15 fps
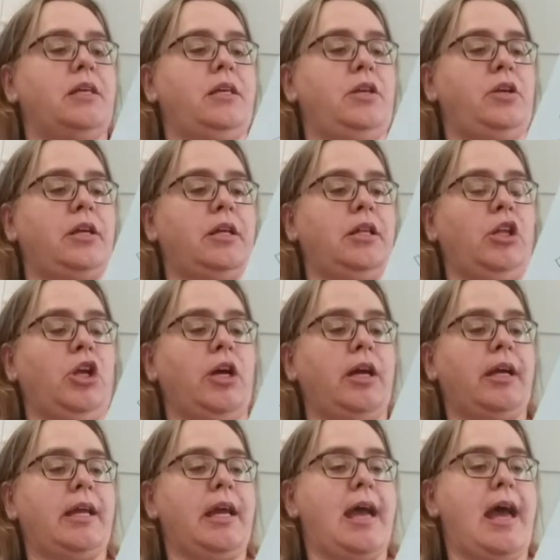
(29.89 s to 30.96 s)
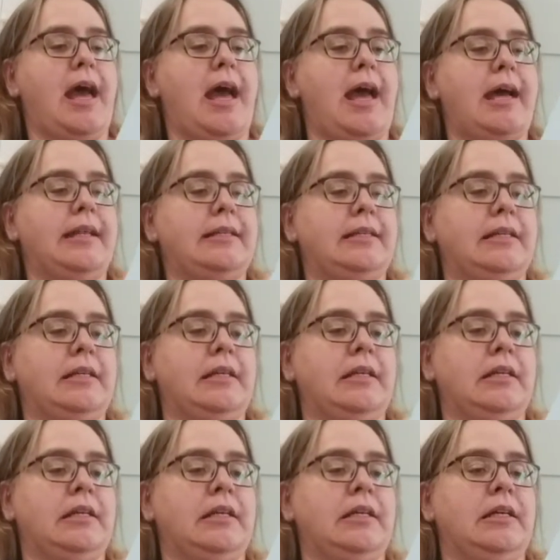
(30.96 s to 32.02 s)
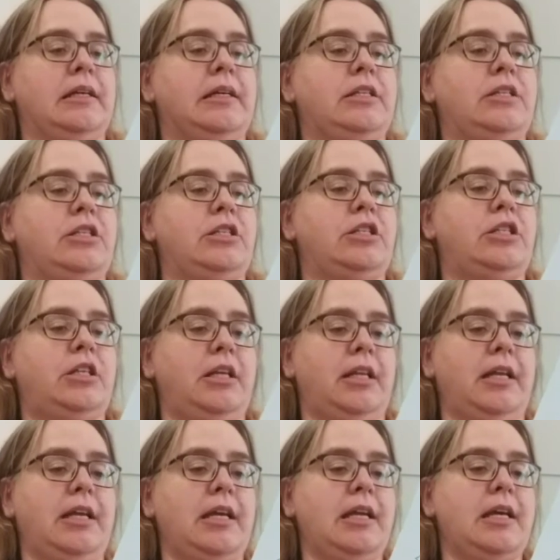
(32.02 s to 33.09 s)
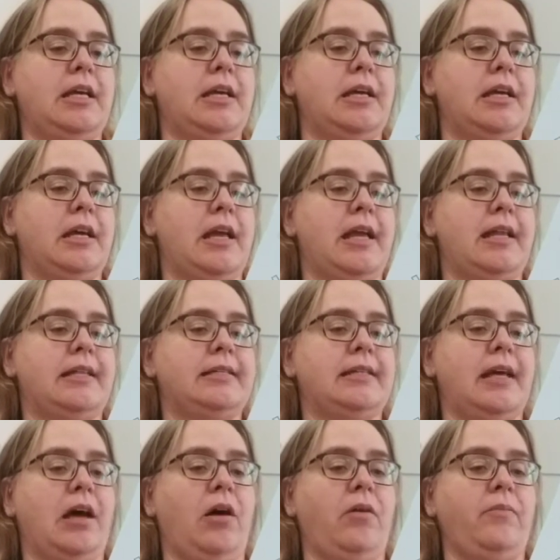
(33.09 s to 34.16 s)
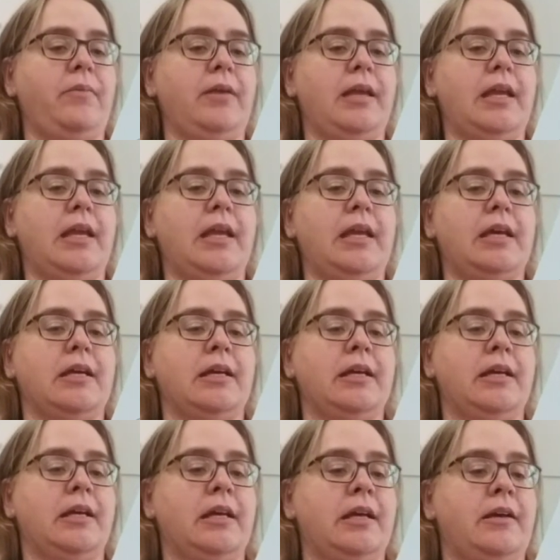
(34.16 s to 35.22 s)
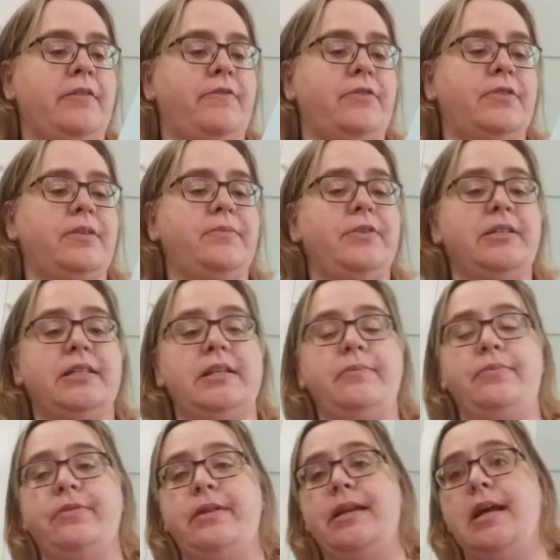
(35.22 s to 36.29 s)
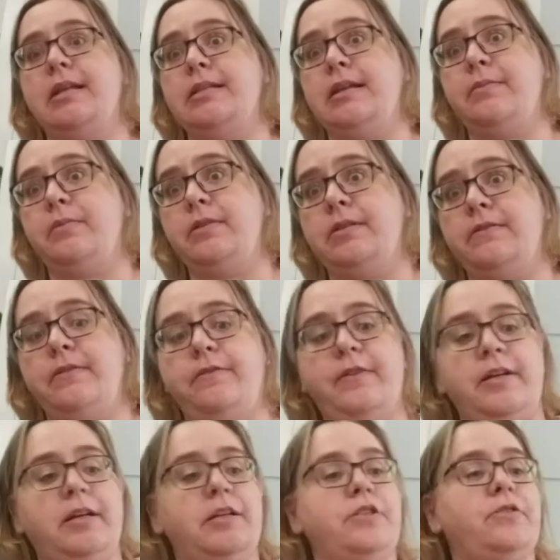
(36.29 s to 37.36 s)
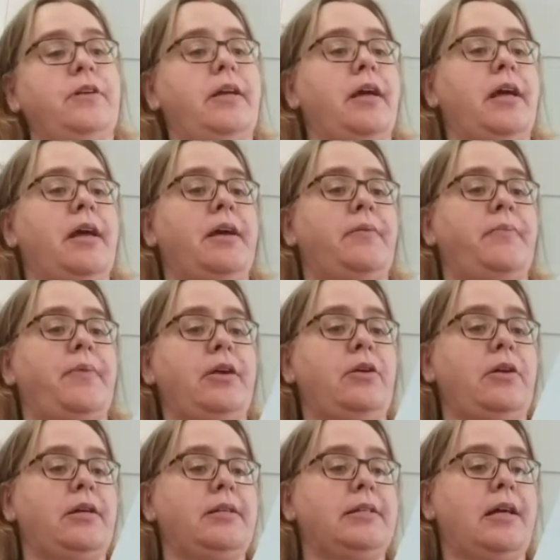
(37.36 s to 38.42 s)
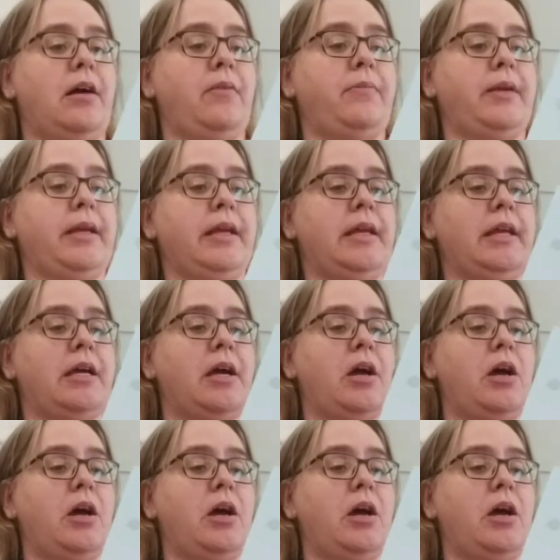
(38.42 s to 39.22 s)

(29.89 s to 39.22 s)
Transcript: You can look at Chile and tell me, for some reason it printed out doubles of every country, but you can tell me